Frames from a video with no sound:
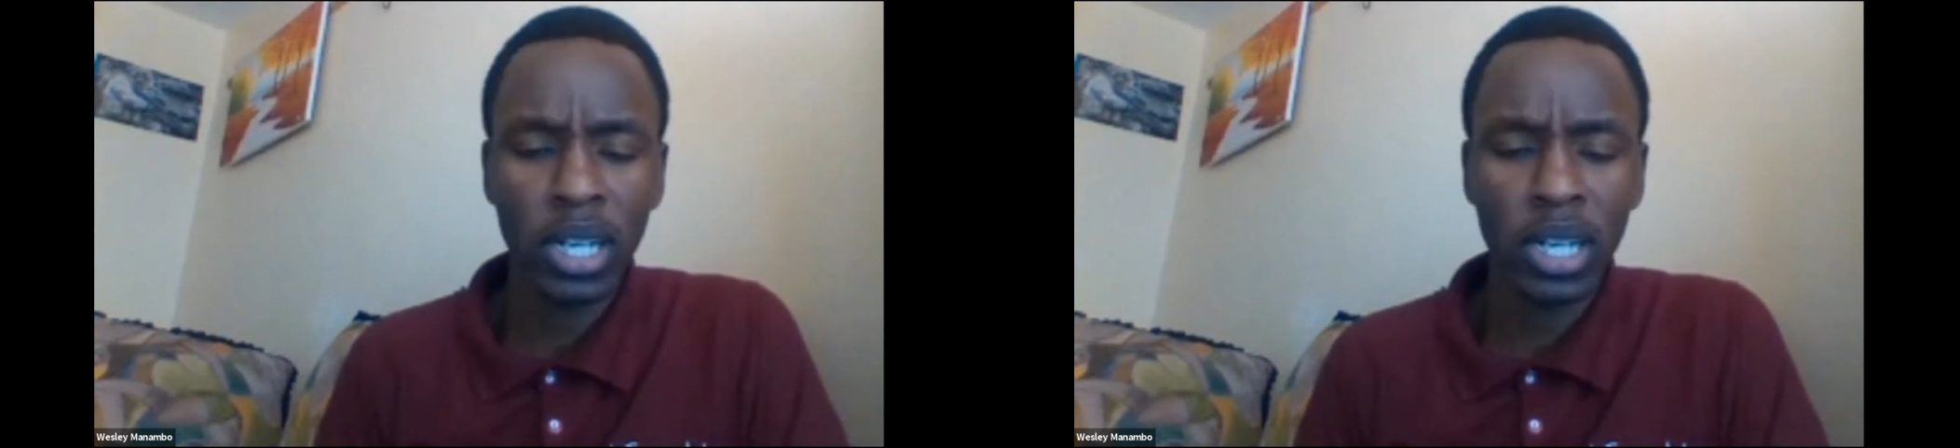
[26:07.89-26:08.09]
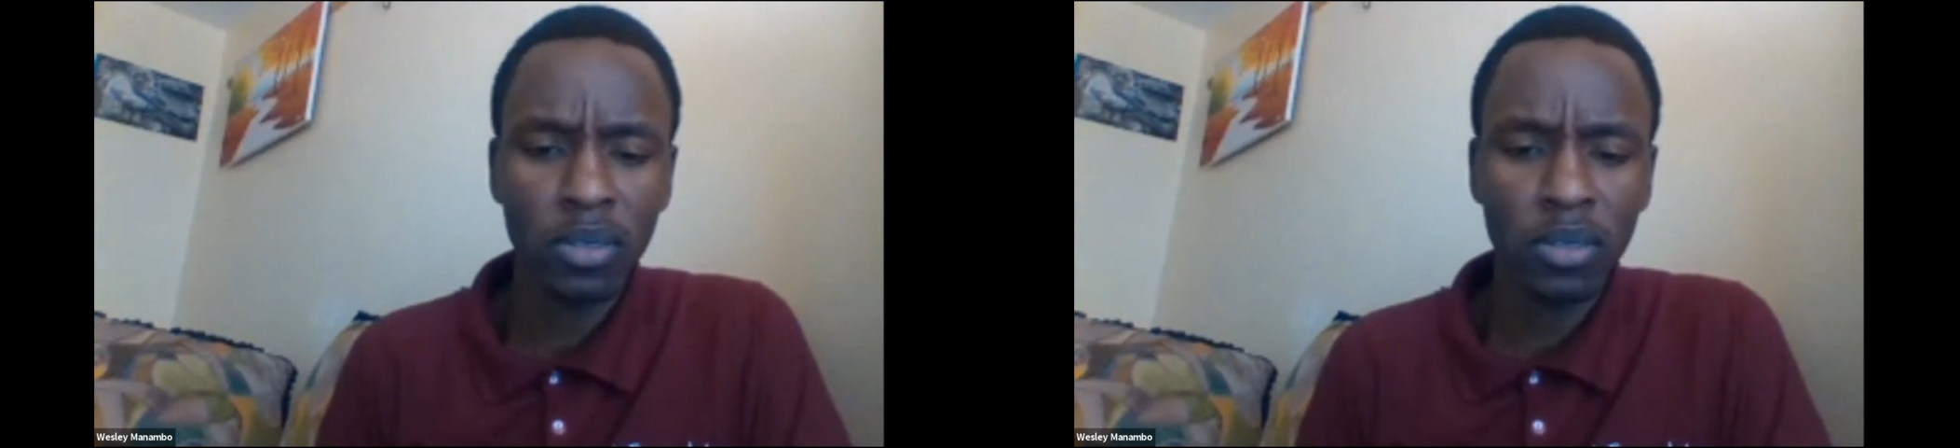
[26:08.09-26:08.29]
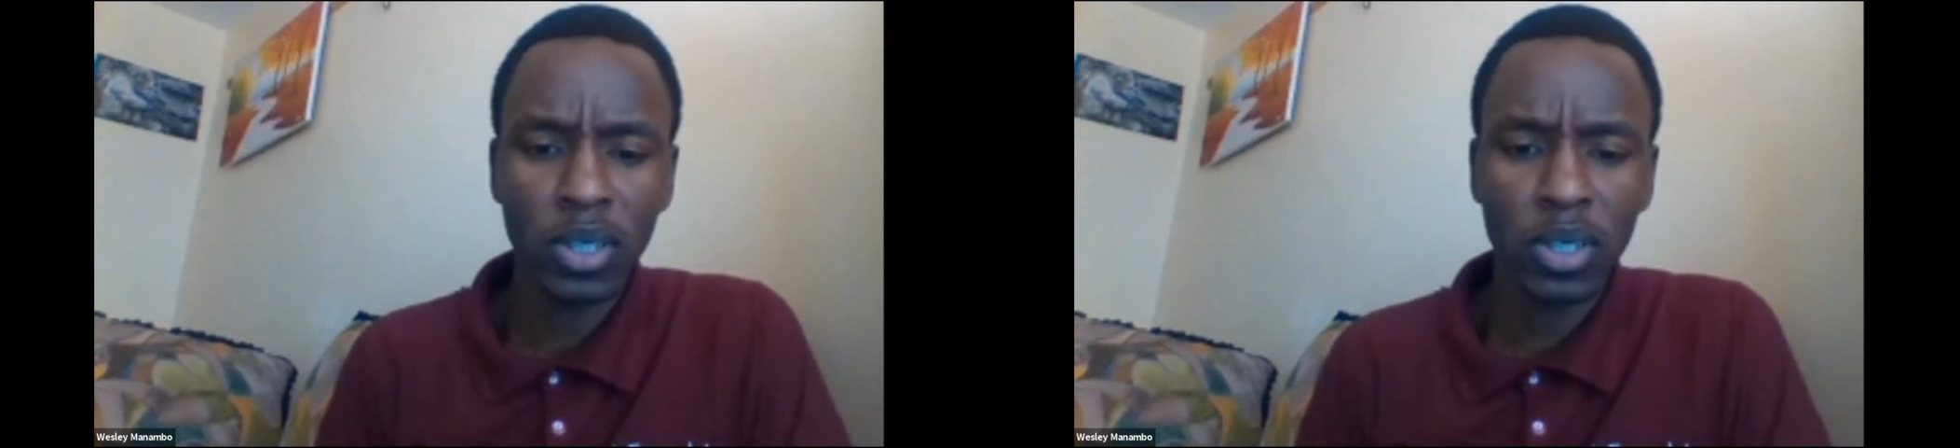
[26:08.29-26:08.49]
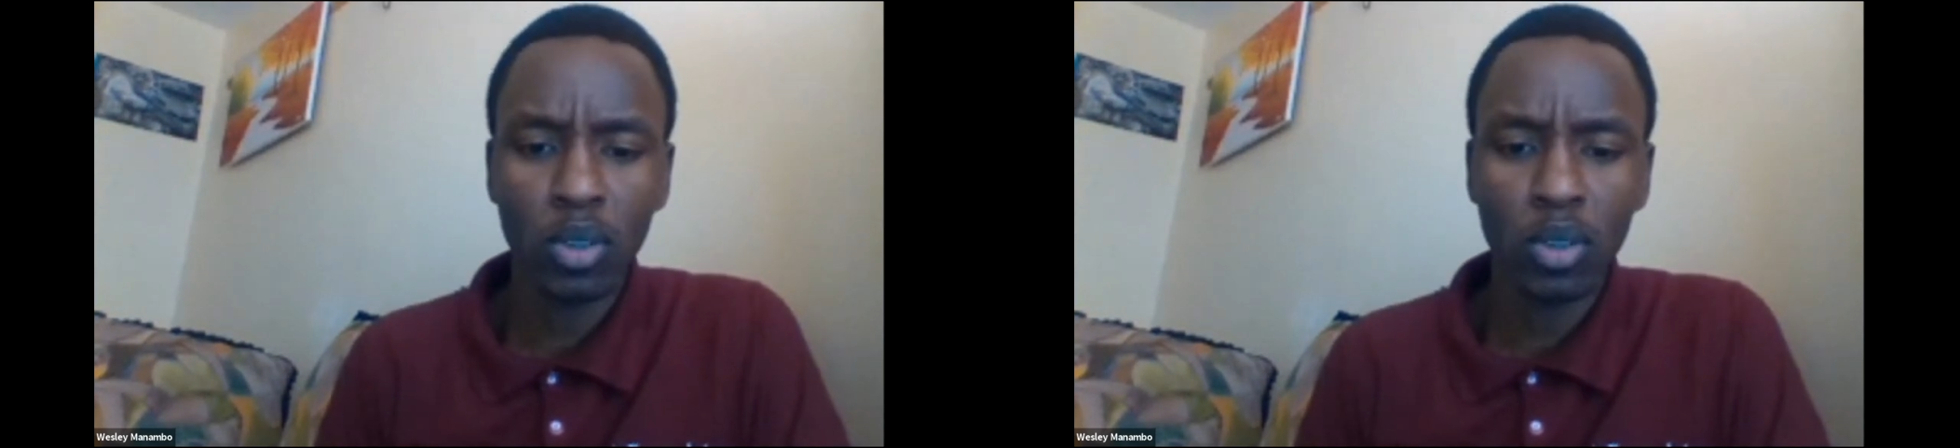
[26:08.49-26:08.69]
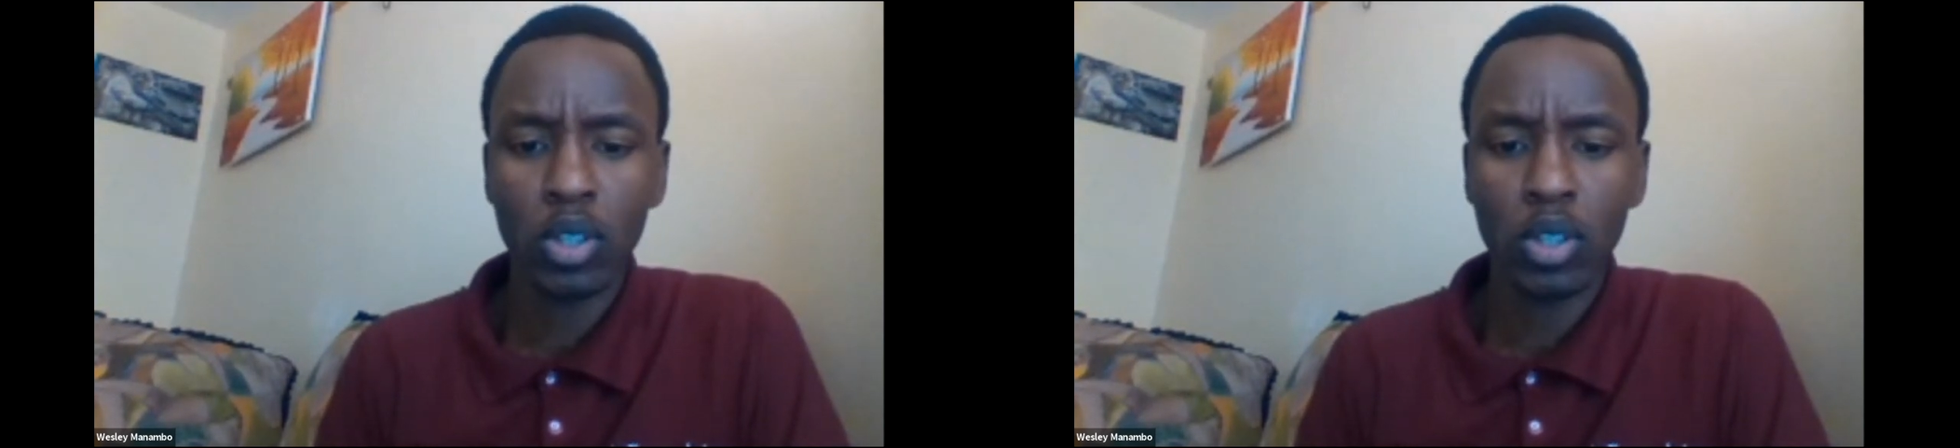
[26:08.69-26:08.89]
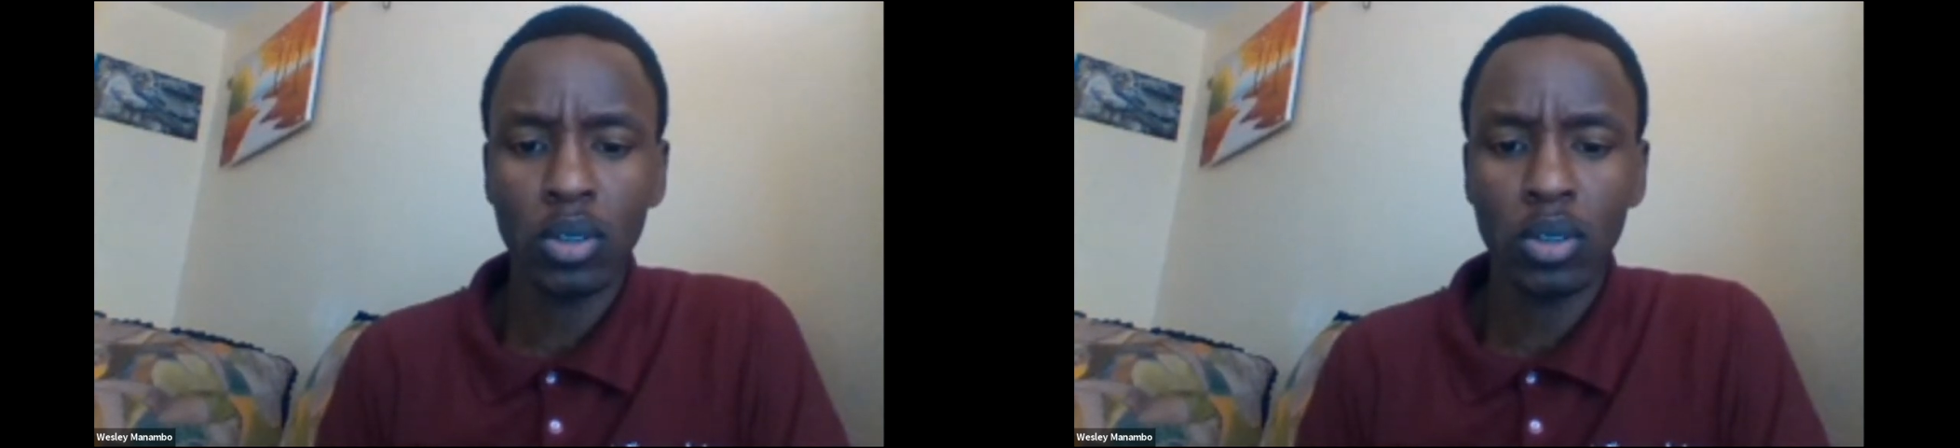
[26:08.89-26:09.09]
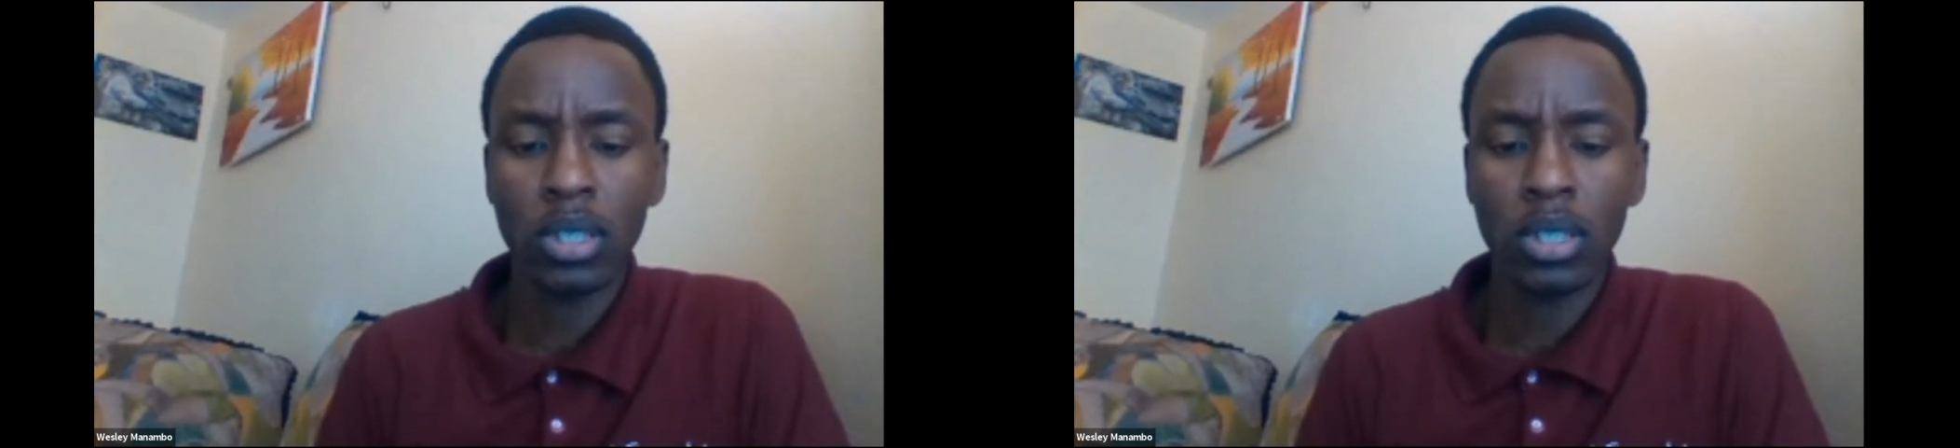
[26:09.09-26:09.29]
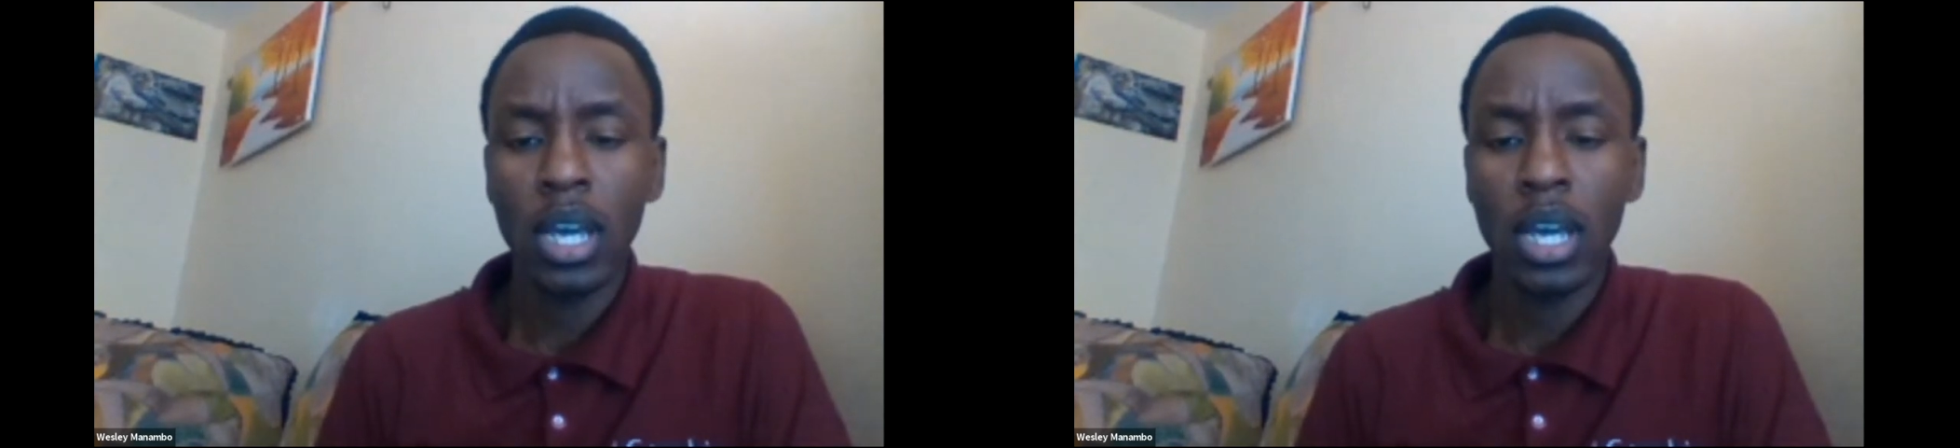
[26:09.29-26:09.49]
Aviation Management
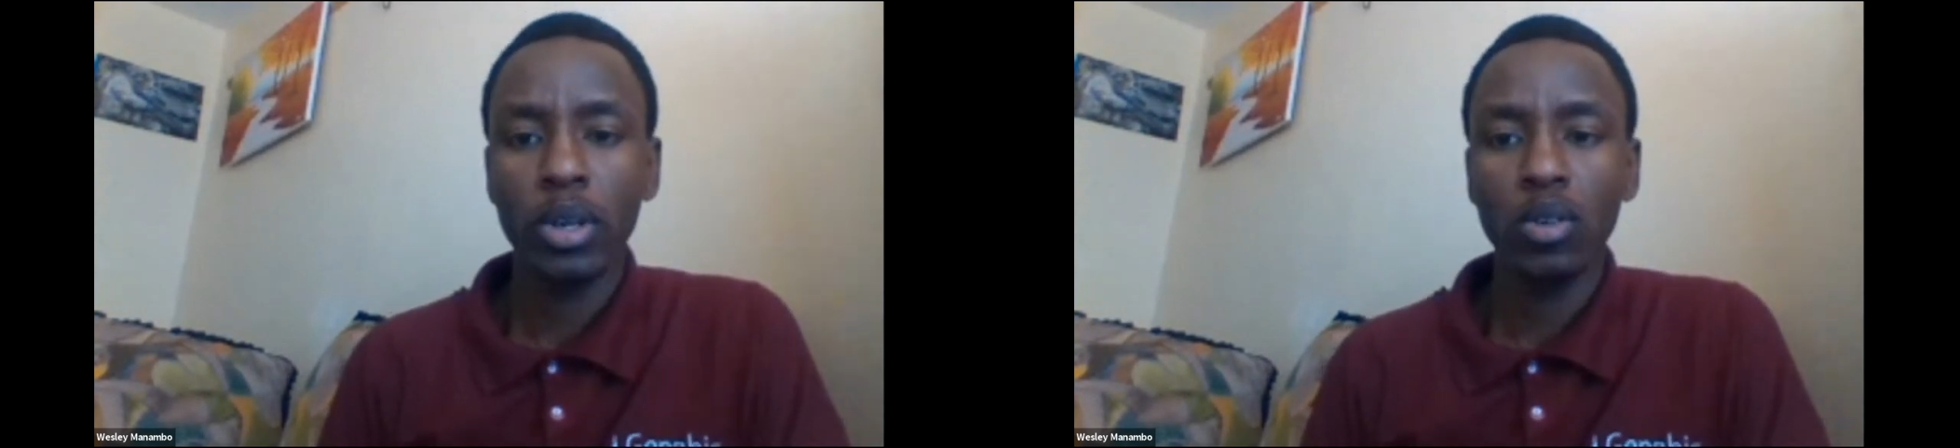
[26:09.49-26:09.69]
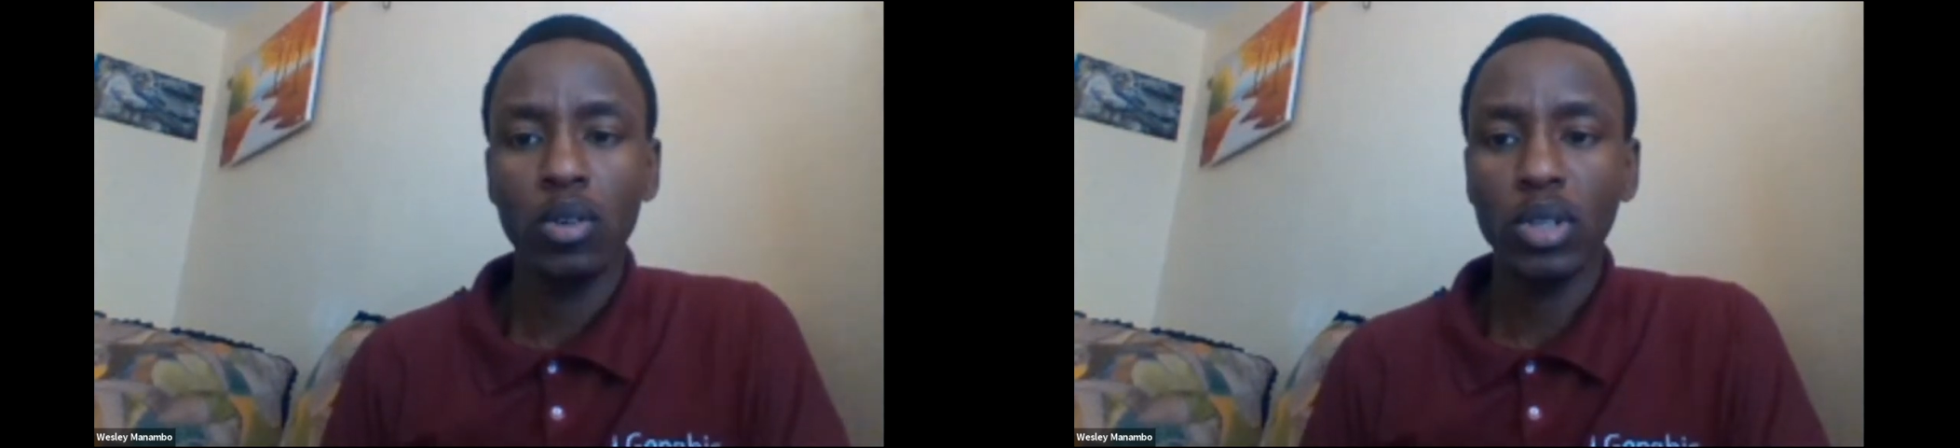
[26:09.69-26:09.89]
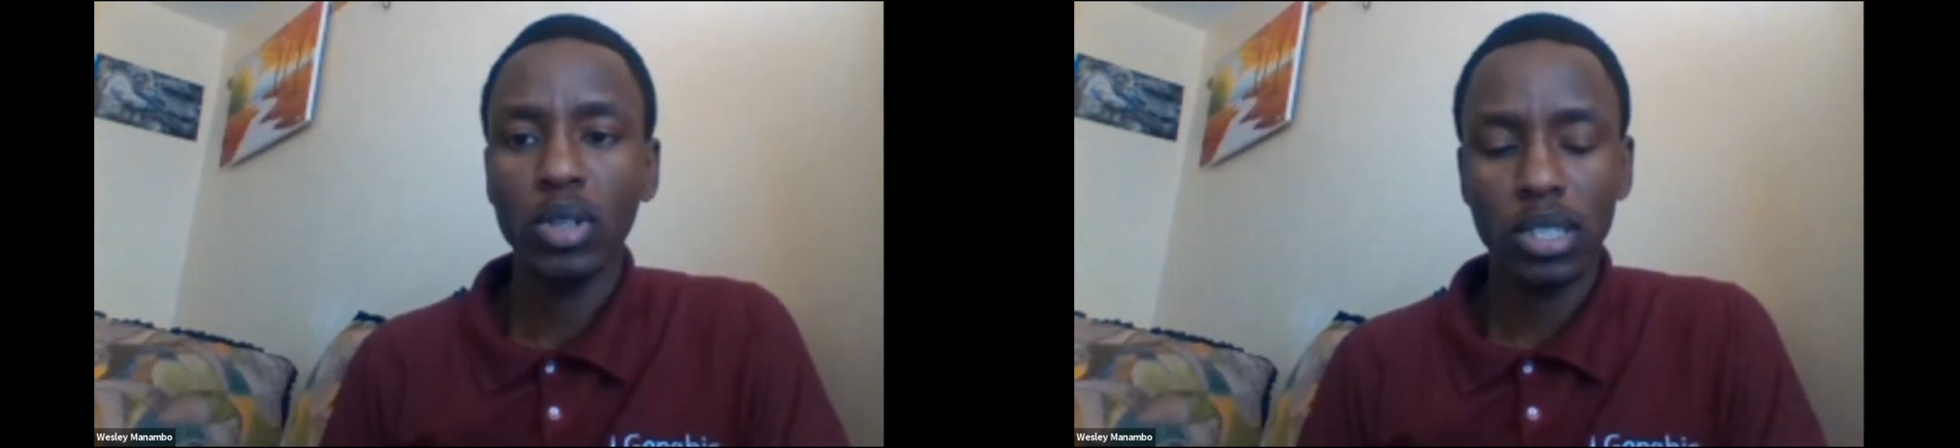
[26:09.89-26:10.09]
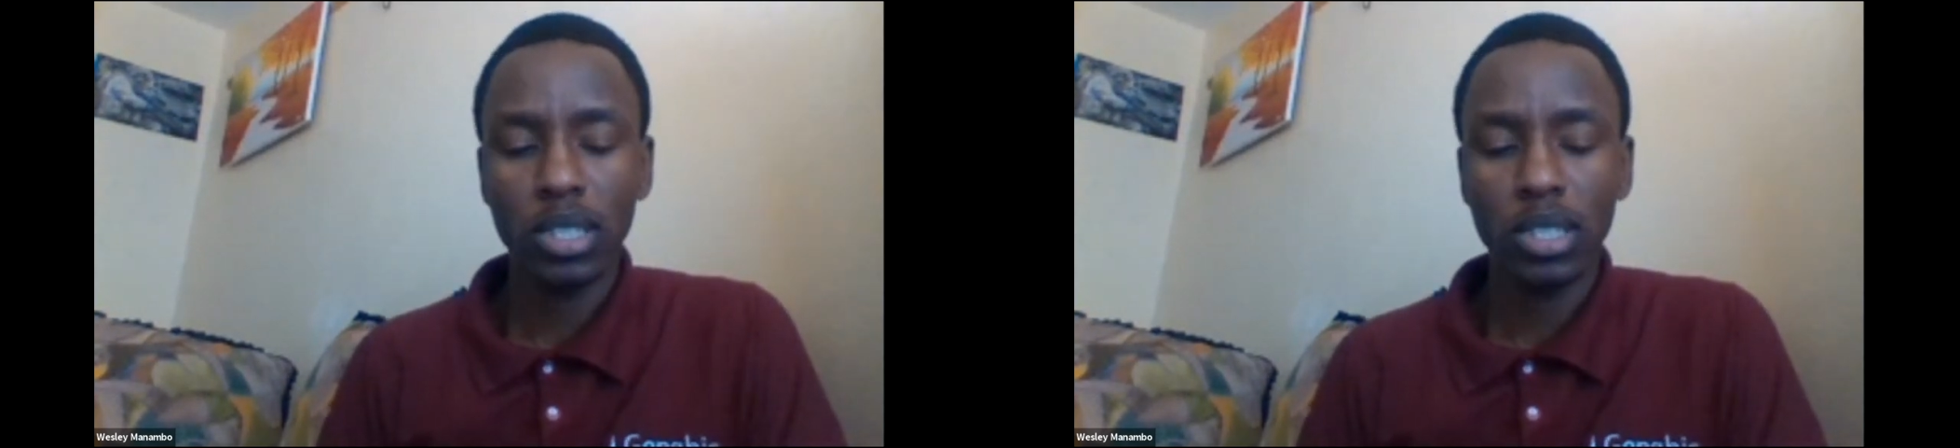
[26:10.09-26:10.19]
Solutions.